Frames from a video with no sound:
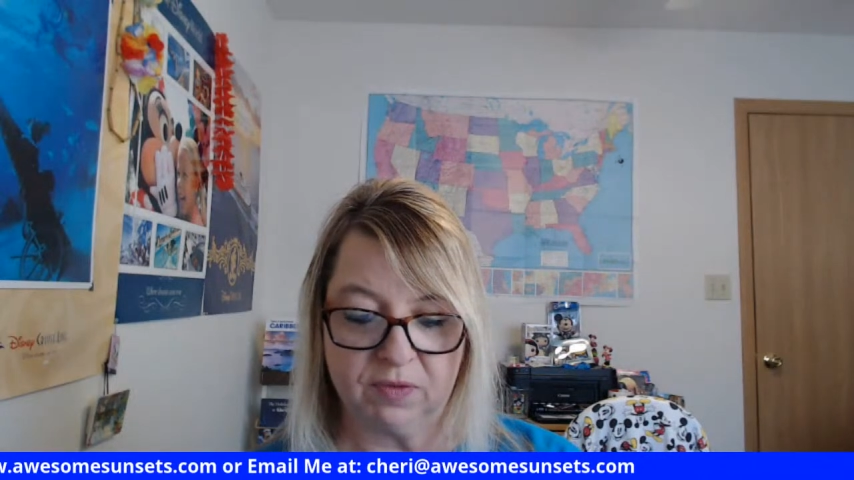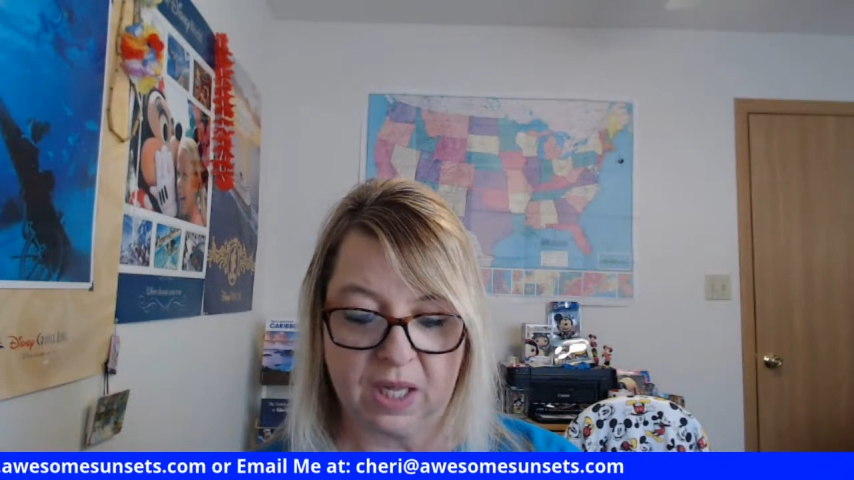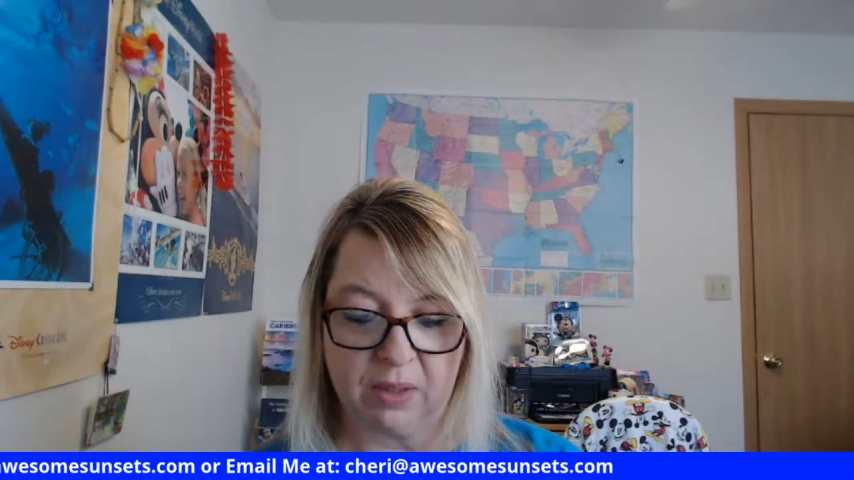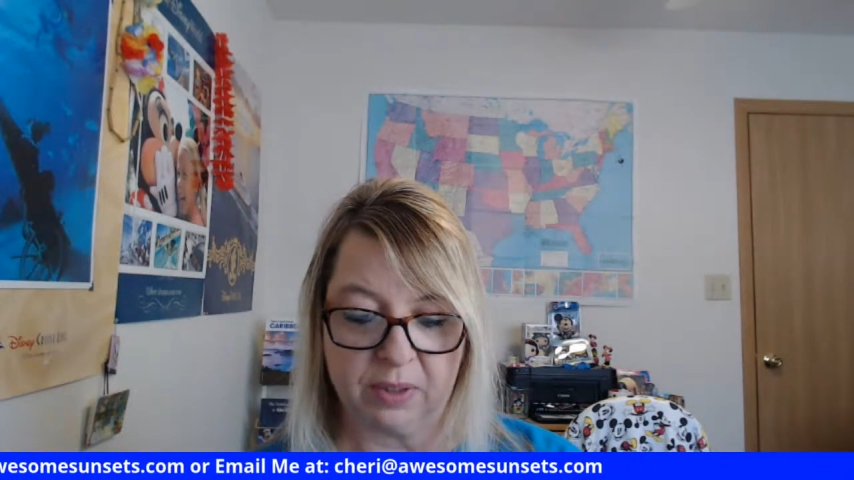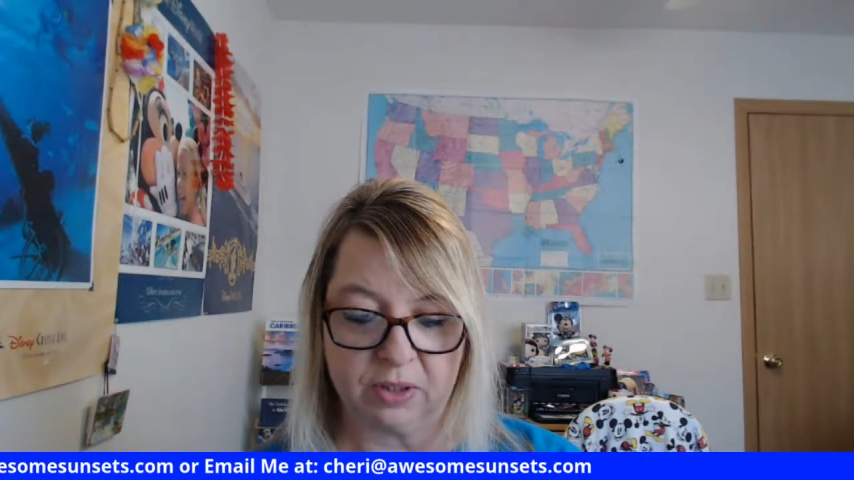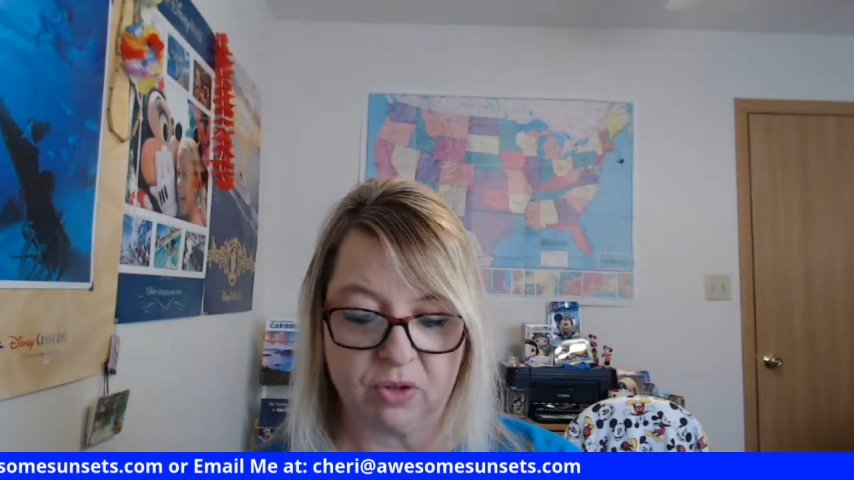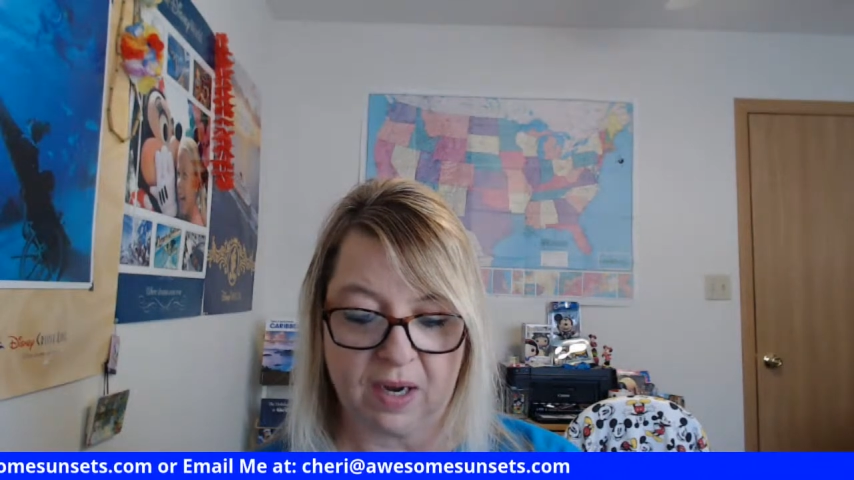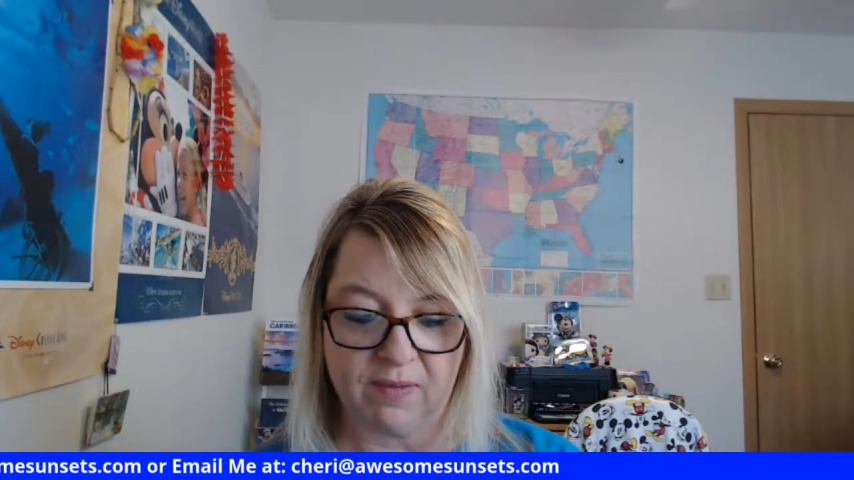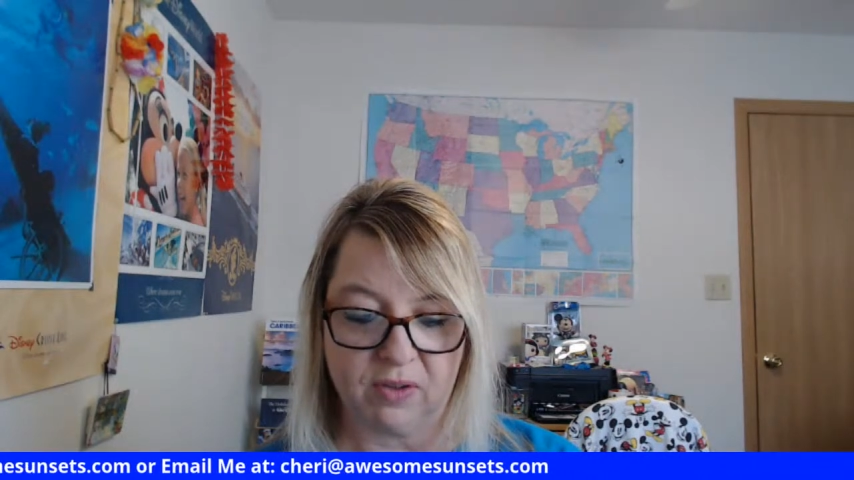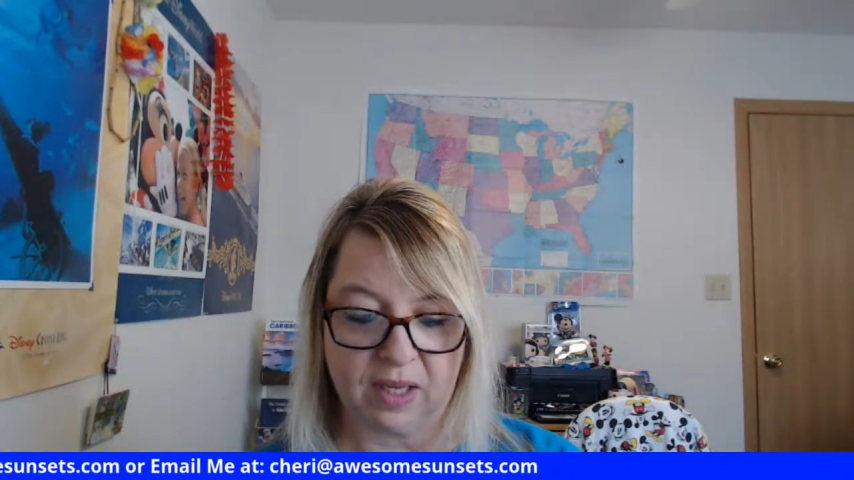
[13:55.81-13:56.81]
following
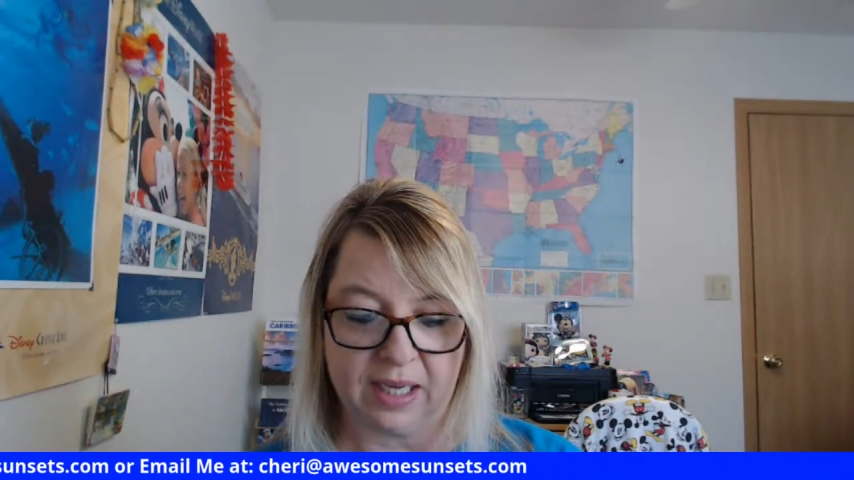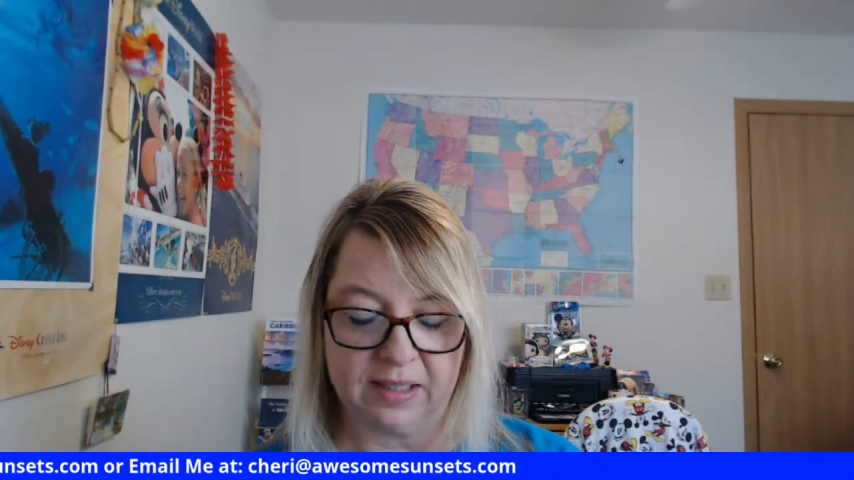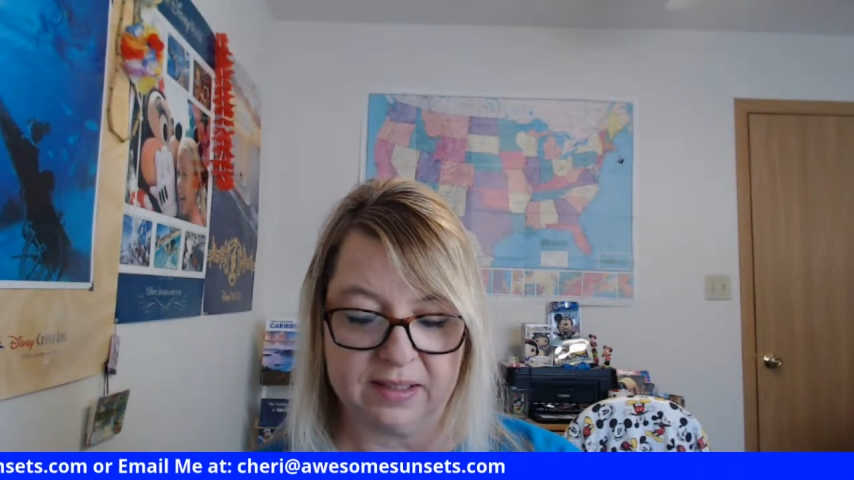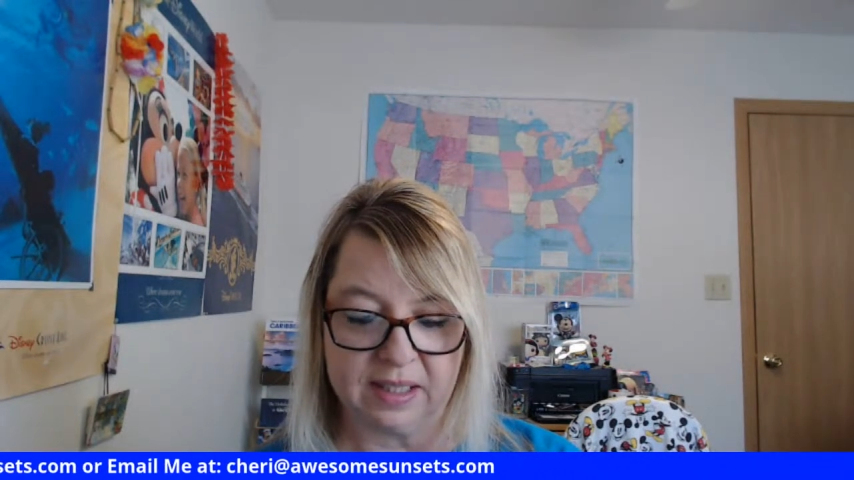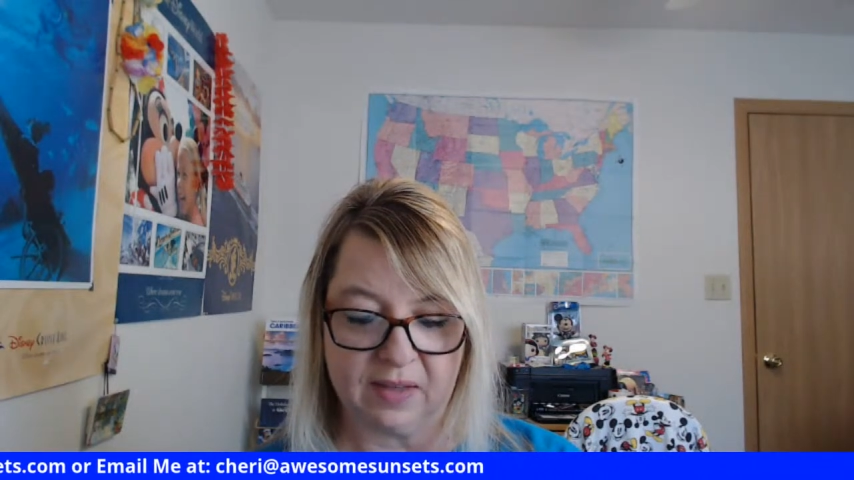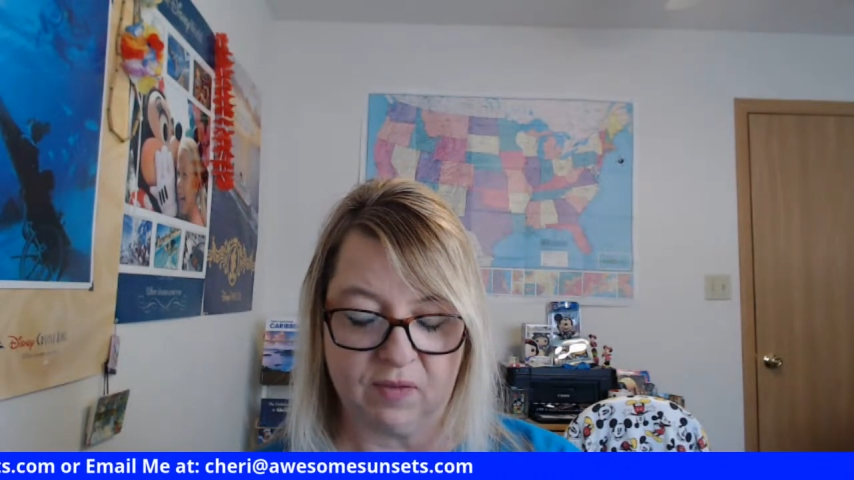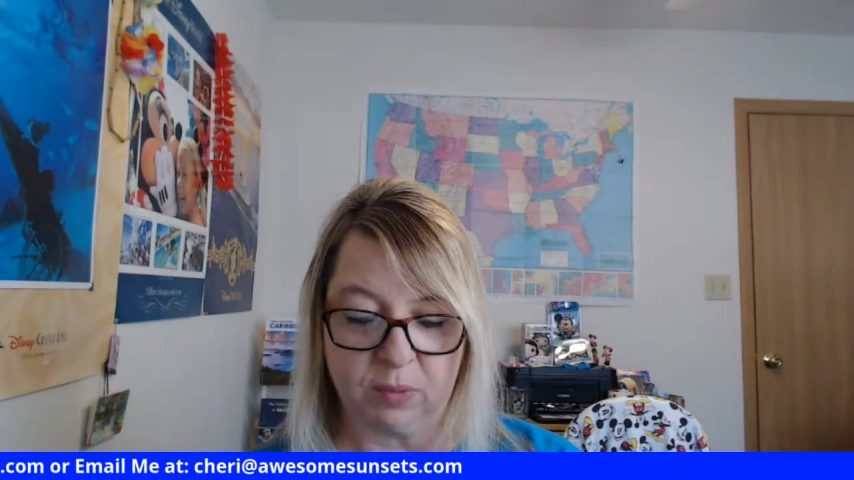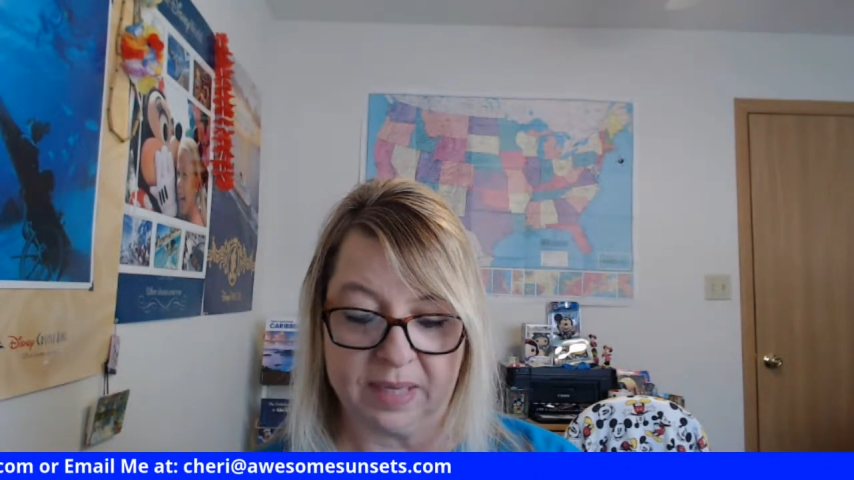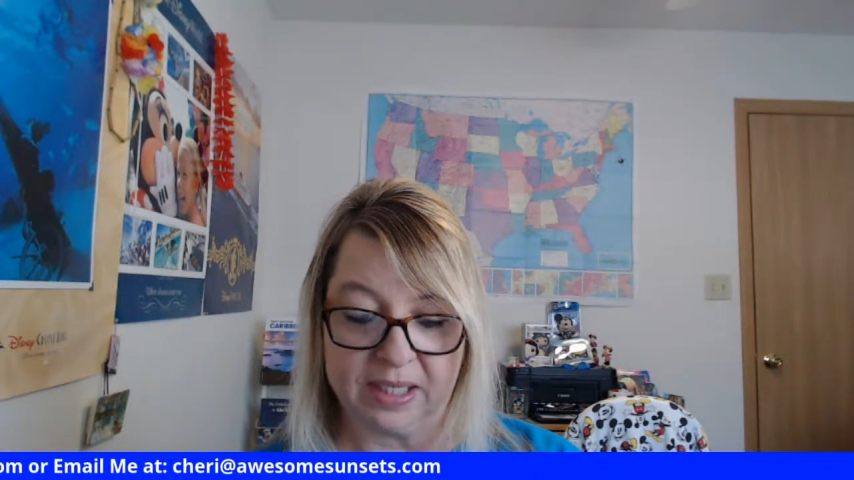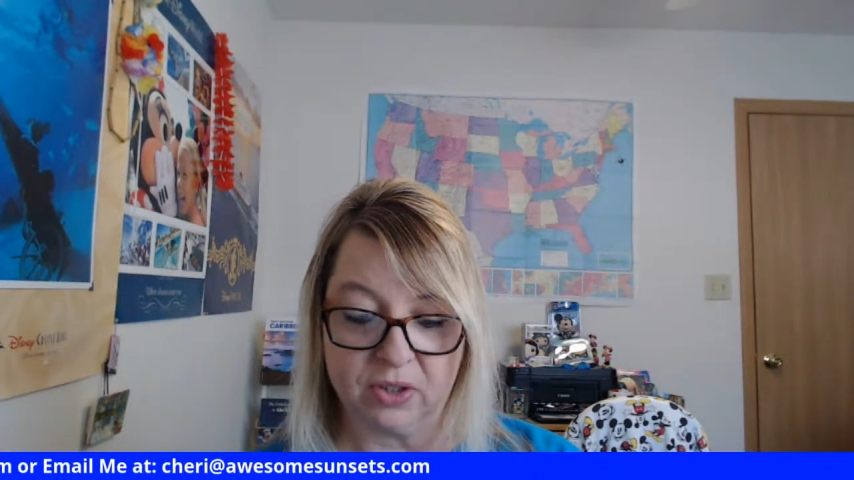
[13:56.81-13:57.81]
travel guidance and
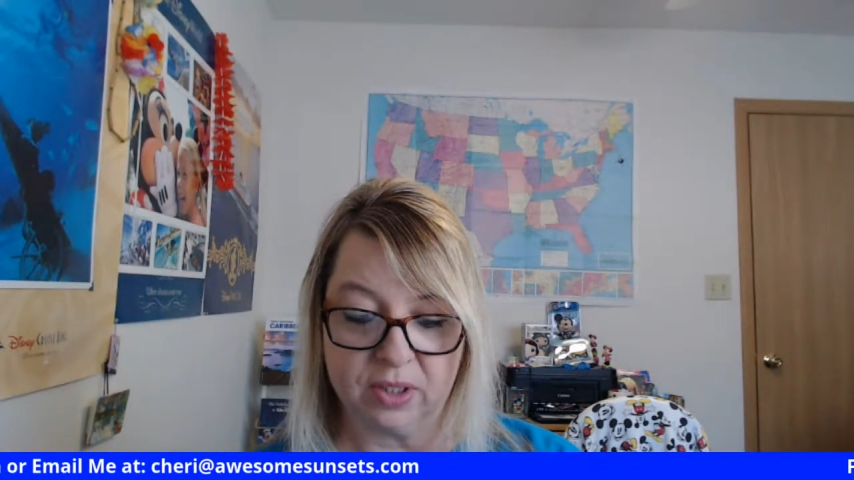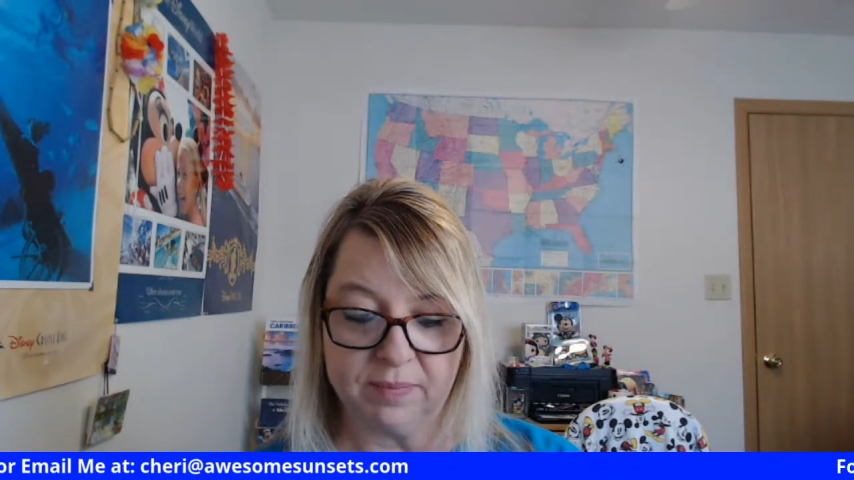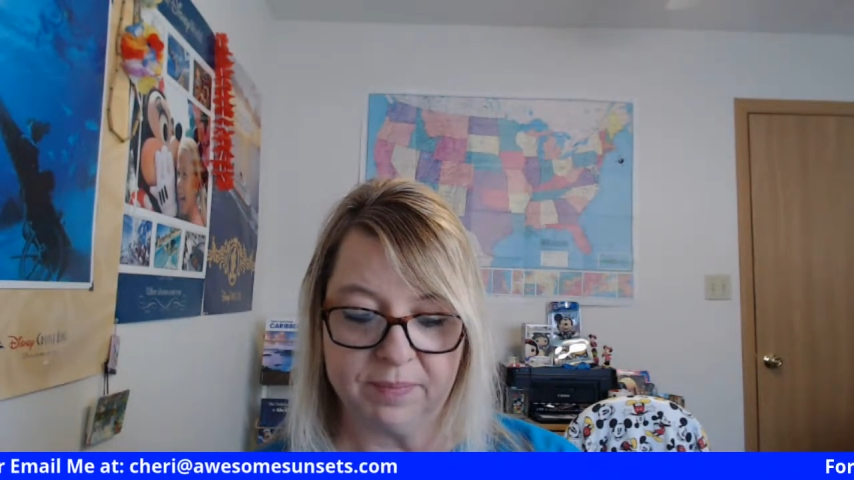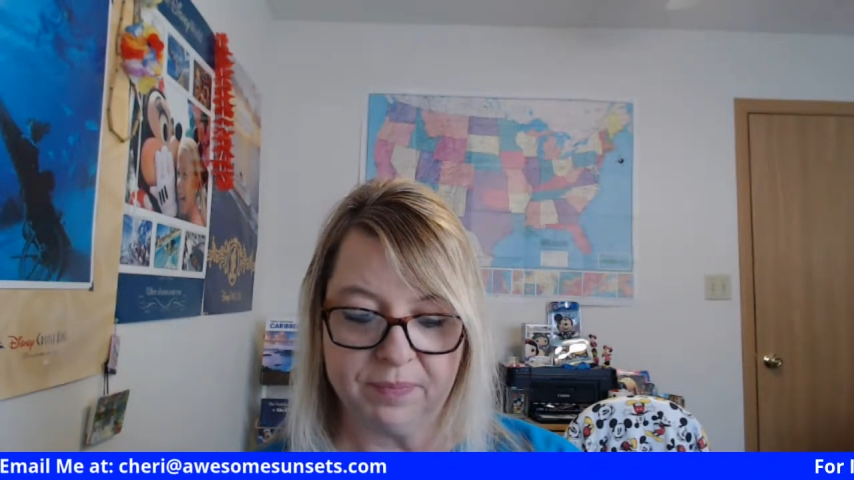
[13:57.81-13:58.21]
information.